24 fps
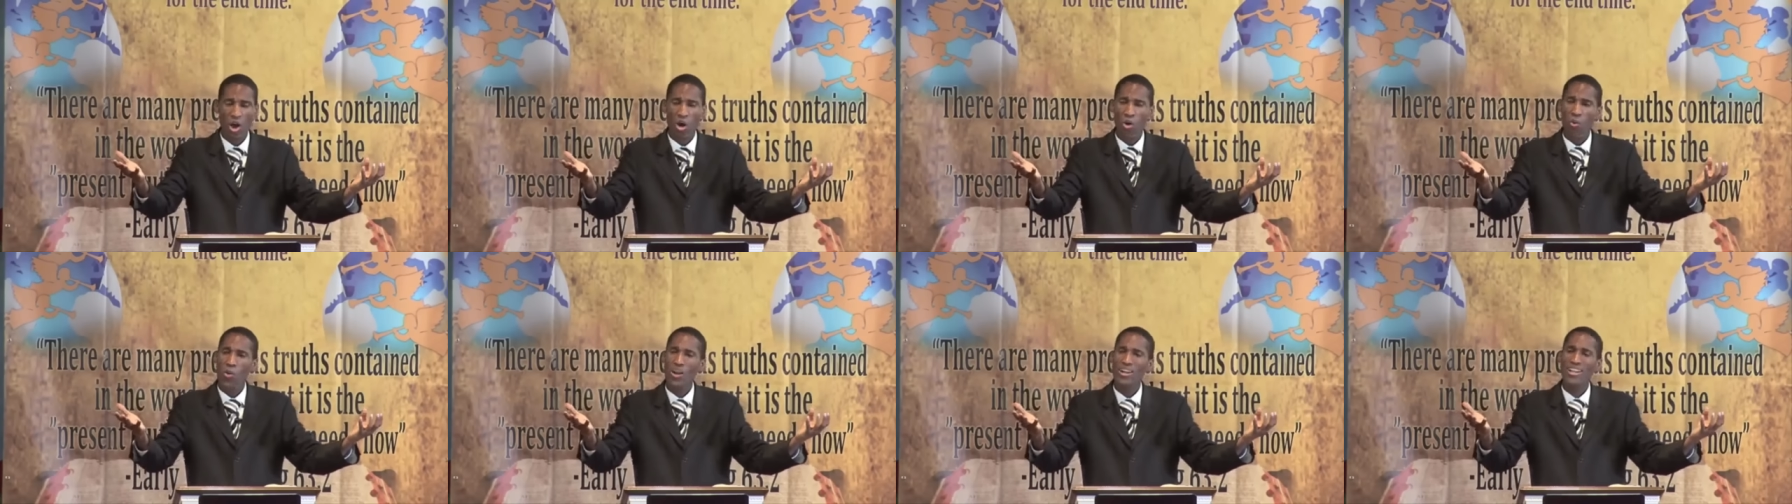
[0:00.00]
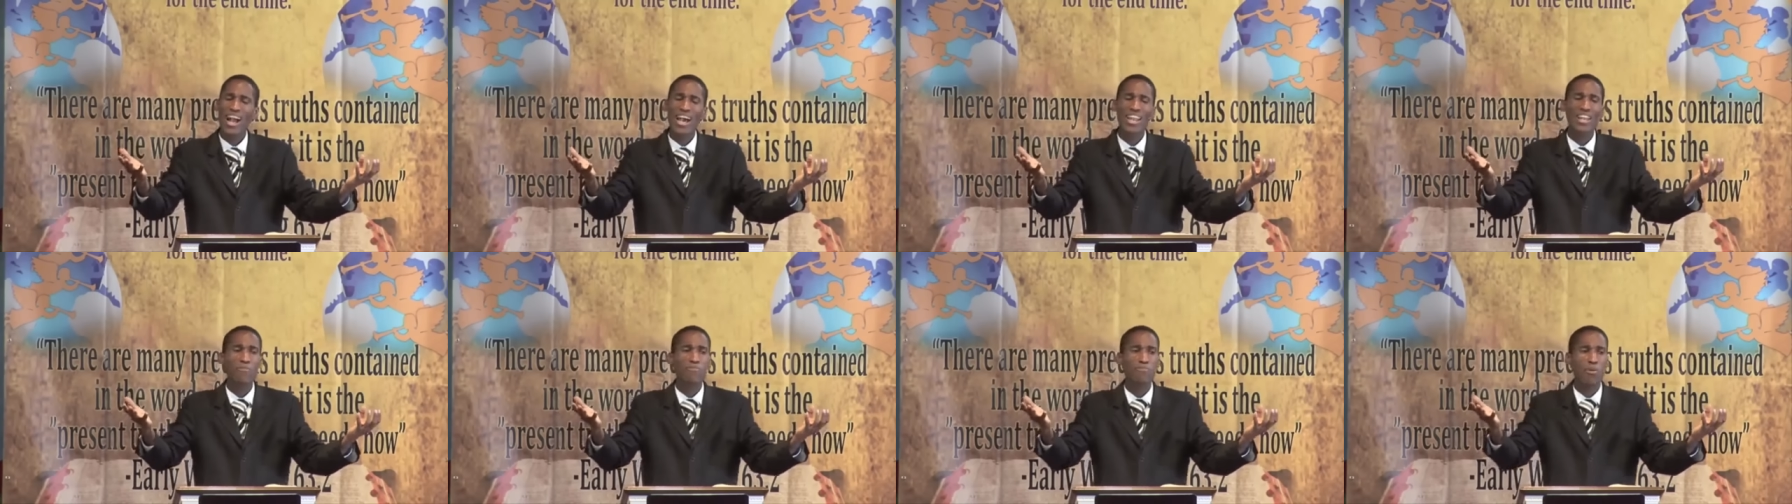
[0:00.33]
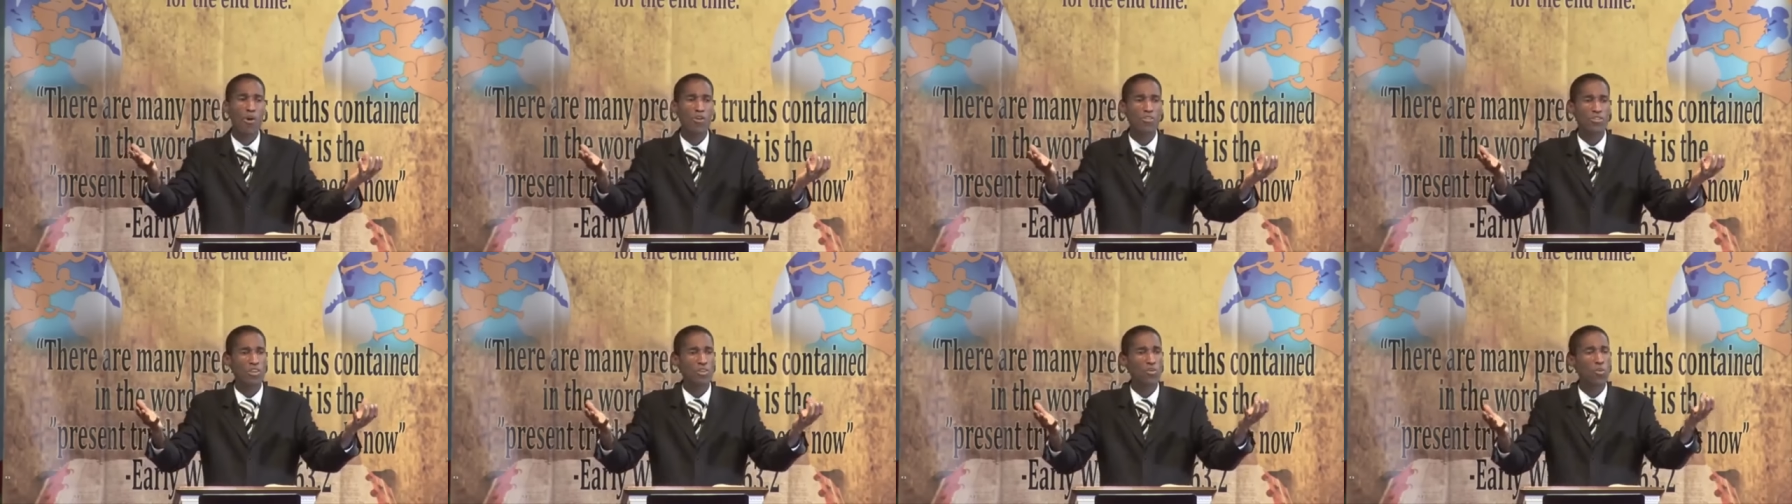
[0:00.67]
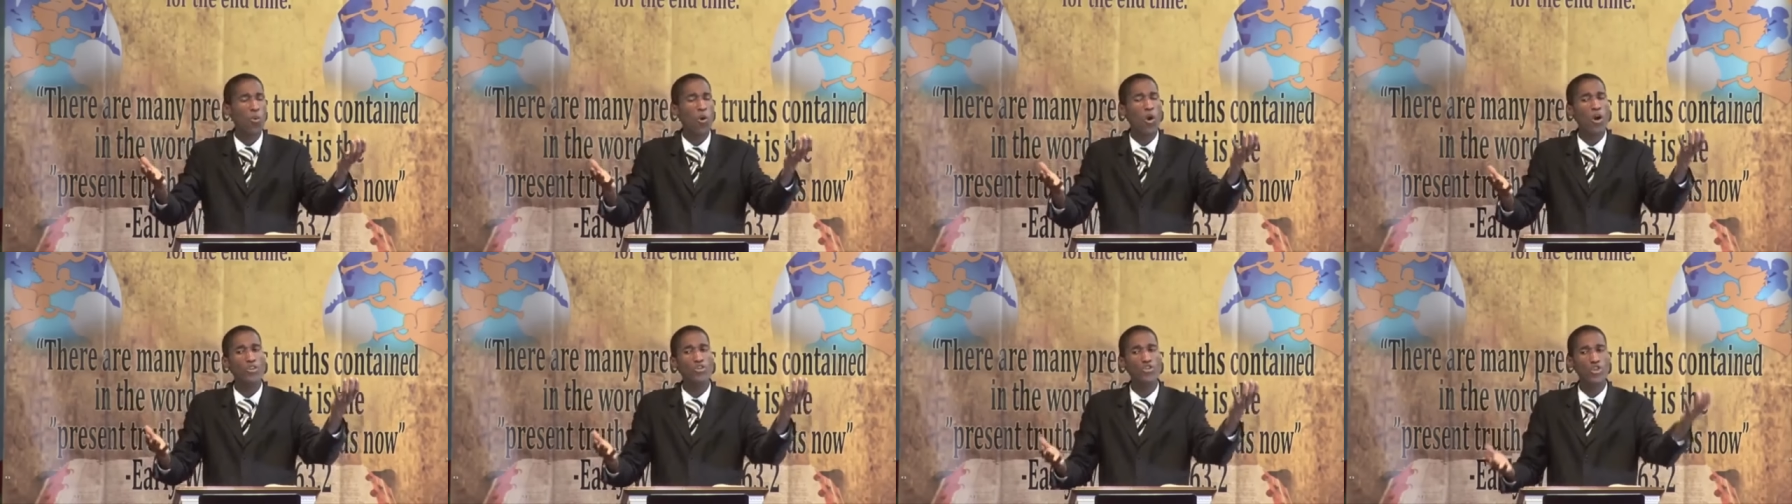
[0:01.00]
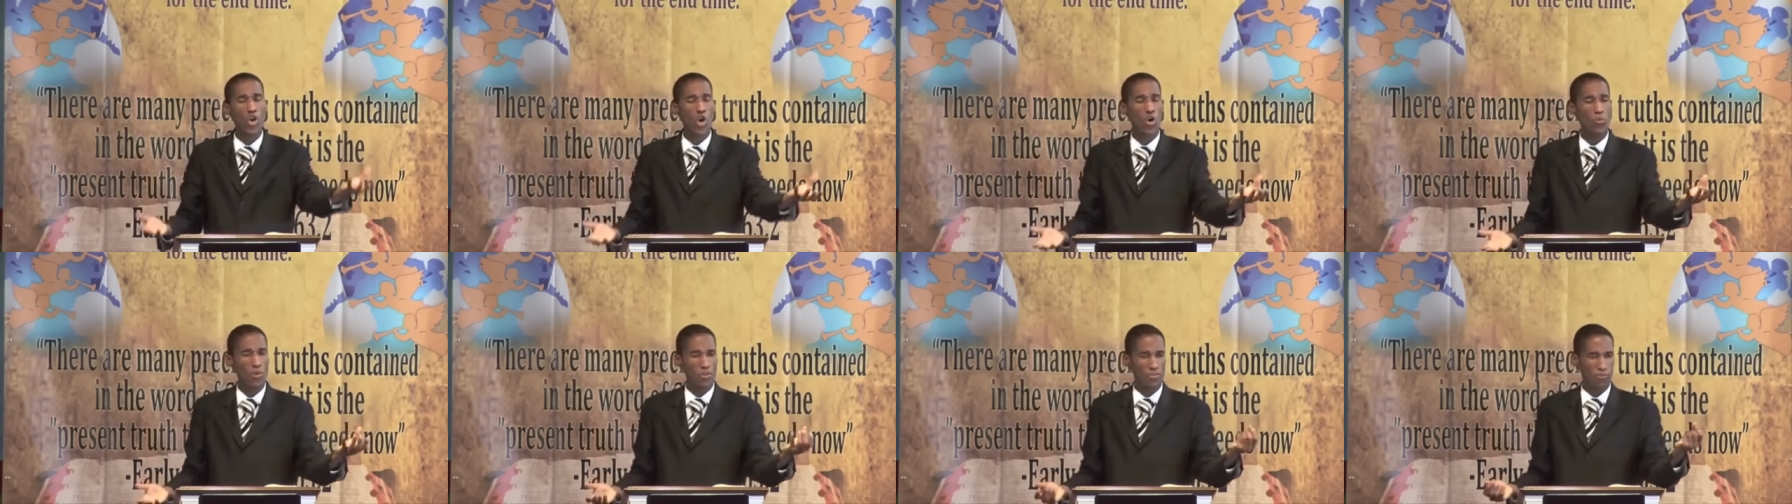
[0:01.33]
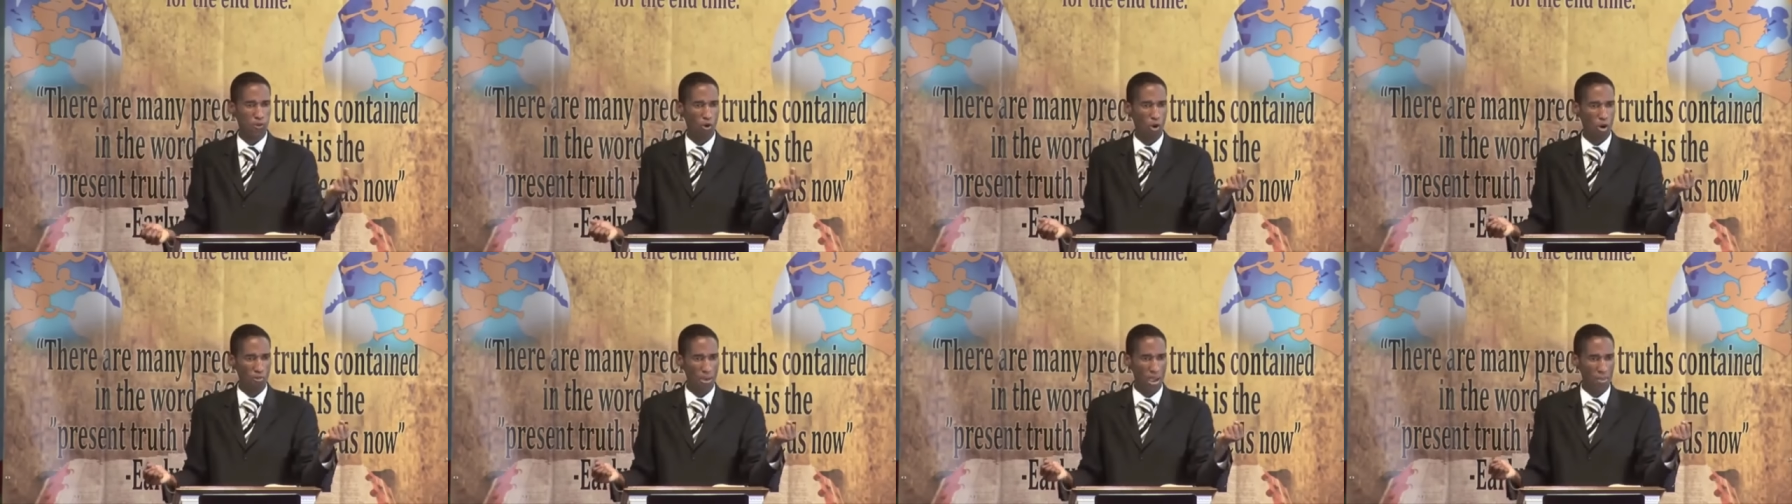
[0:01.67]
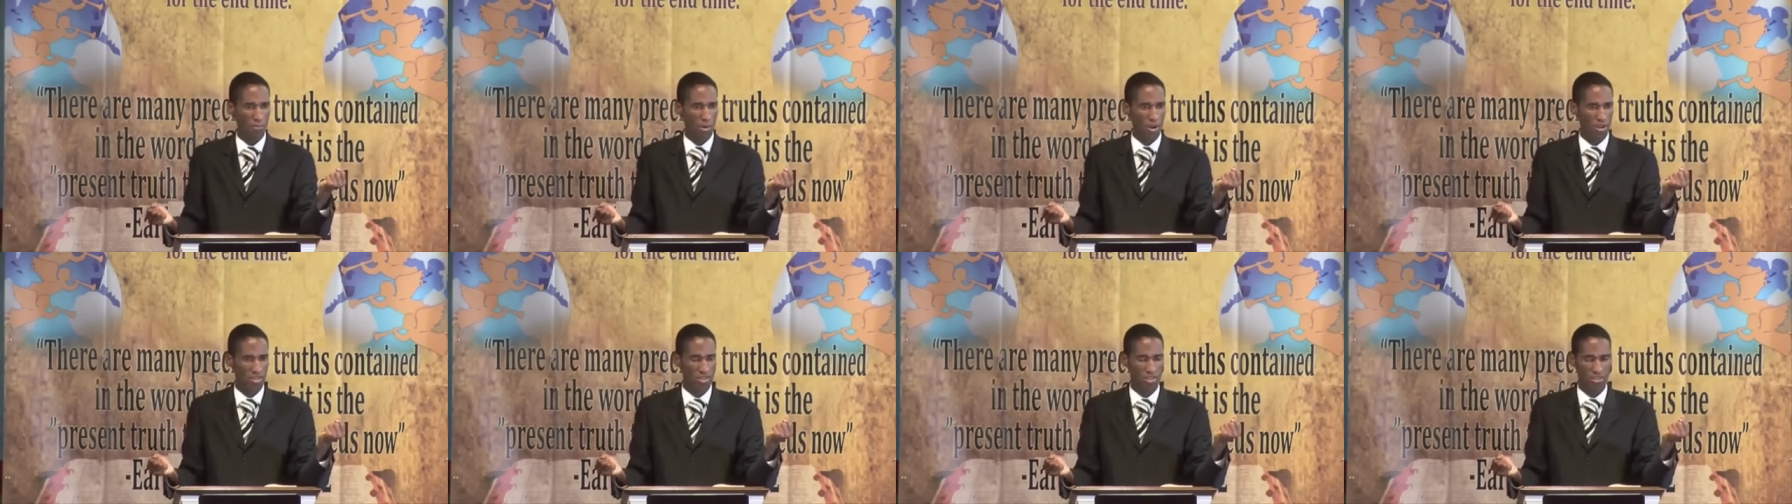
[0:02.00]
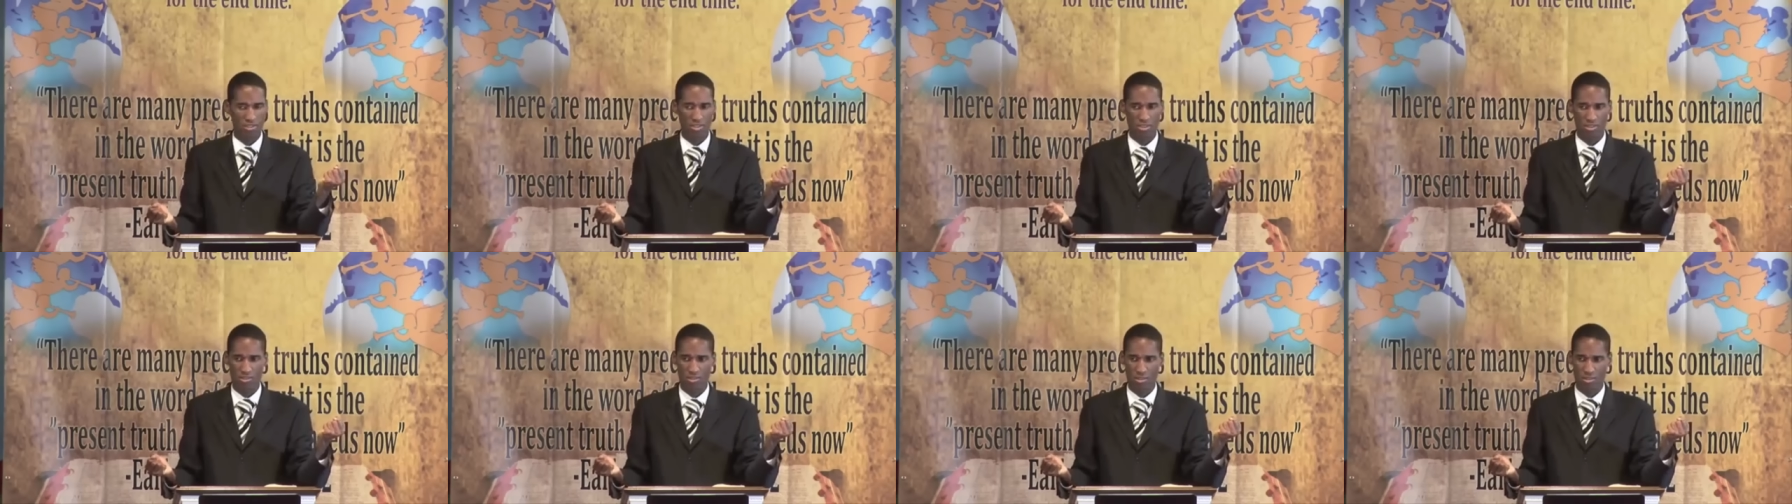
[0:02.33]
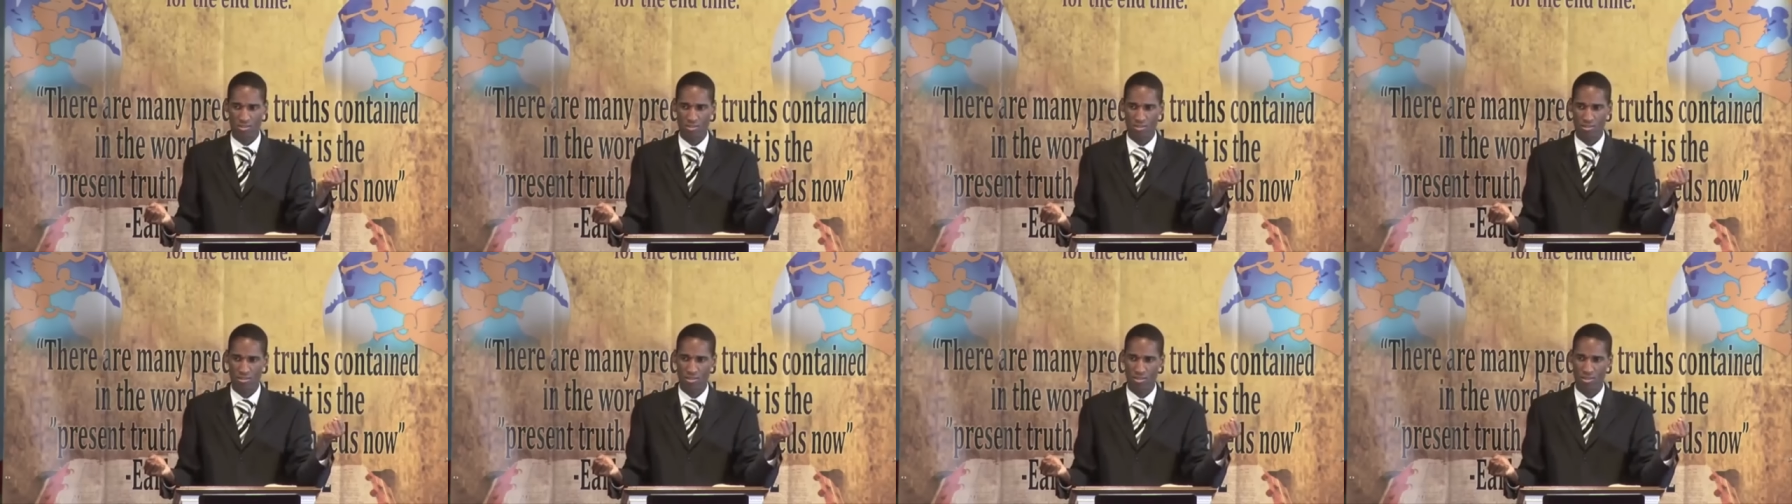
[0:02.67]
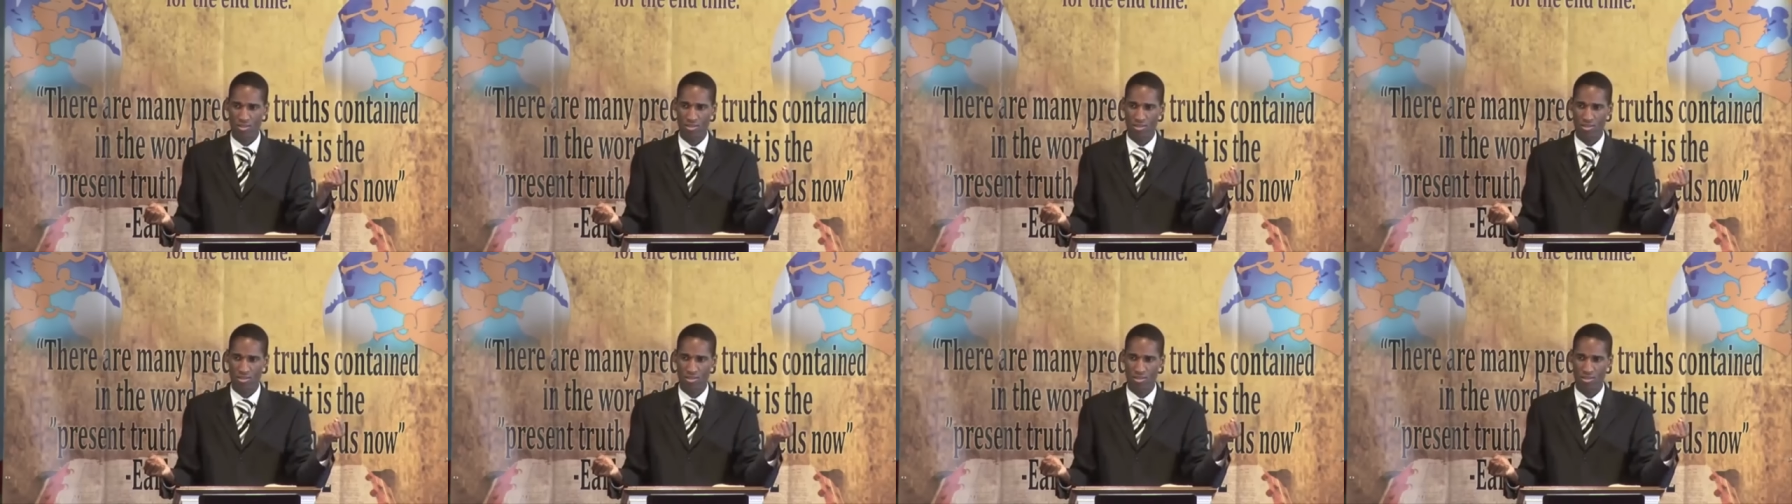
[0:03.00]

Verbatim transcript: What kind of person were you before, my brothers and sisters?